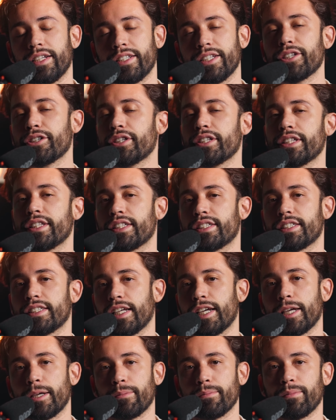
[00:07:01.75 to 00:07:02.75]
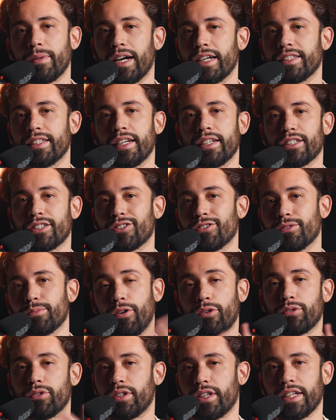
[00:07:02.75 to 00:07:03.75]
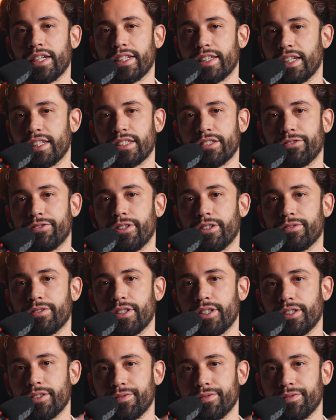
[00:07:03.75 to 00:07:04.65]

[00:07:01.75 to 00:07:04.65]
nearly the same identical focal length as a 50.